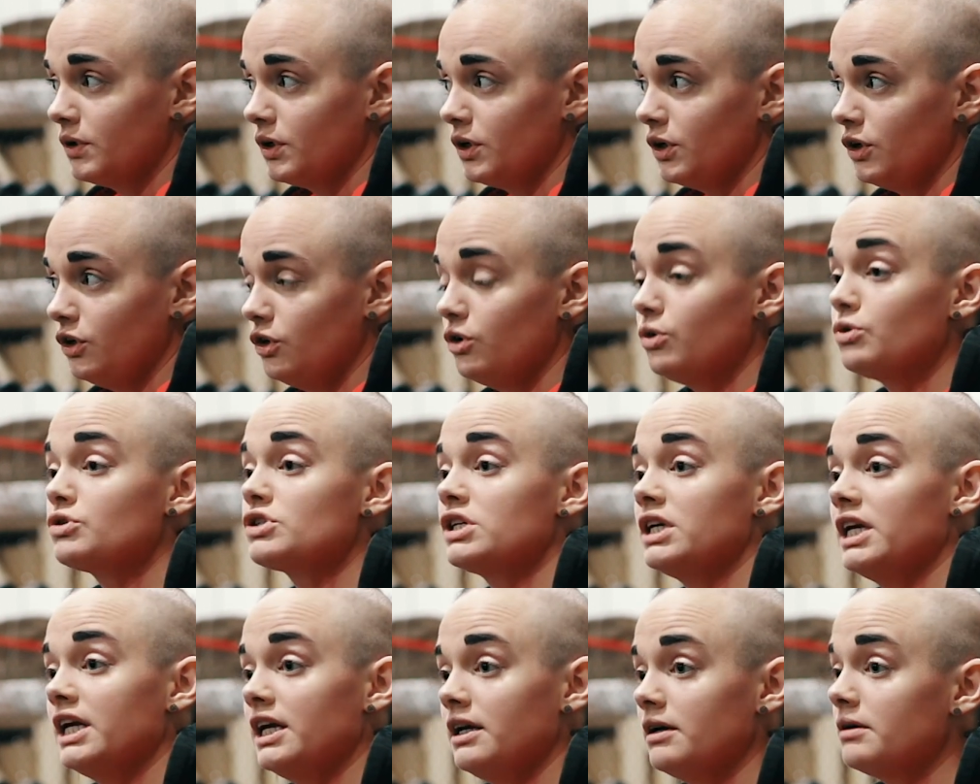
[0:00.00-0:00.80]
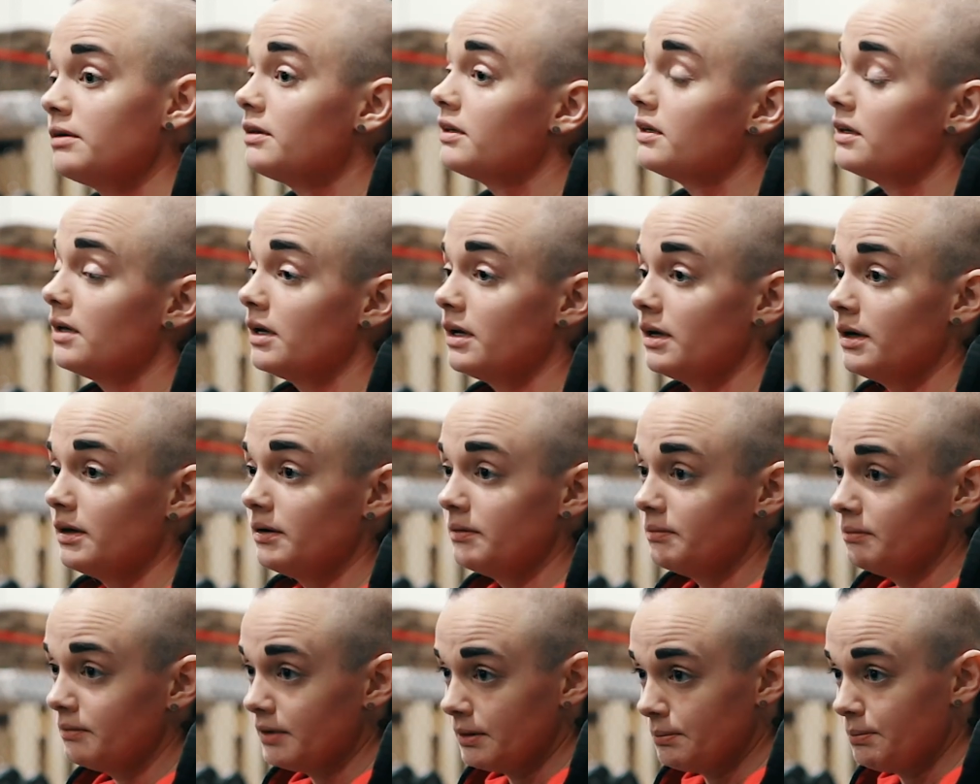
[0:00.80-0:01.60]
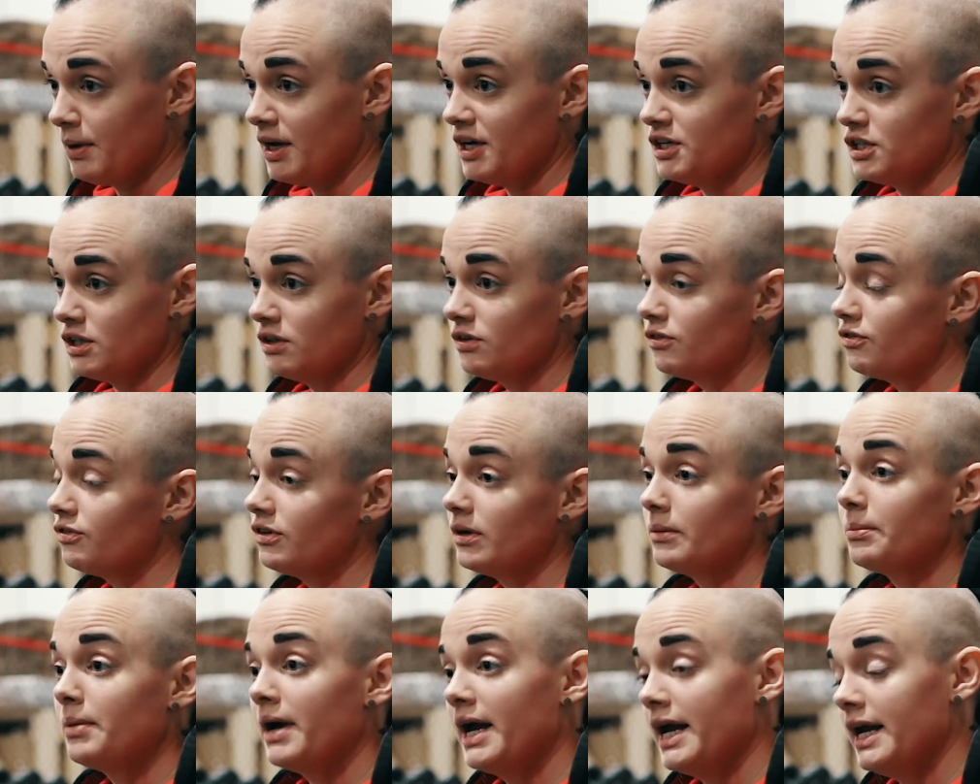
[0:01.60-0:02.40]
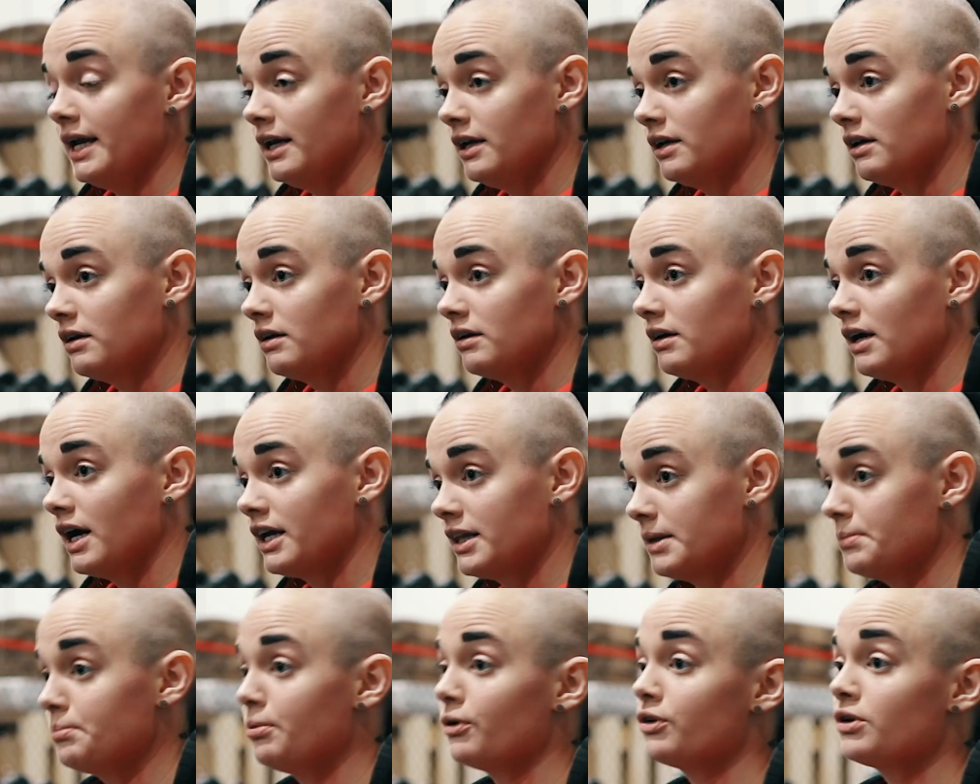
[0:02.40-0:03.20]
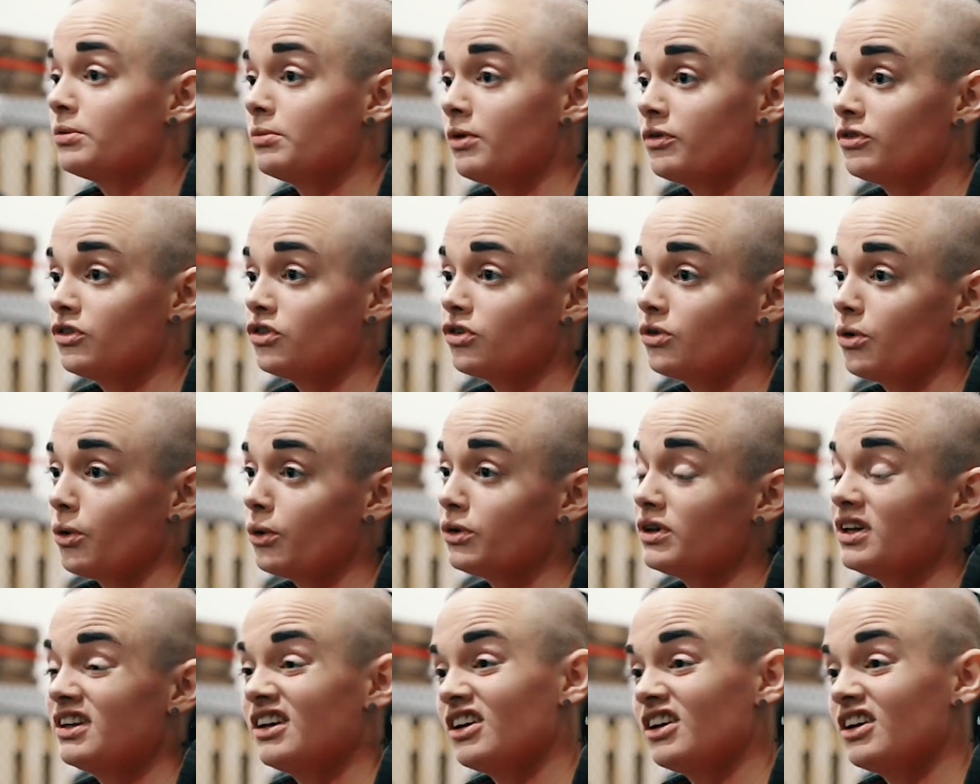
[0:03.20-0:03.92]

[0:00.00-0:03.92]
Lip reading: usually the patient feel pain at the bottom of the squat, and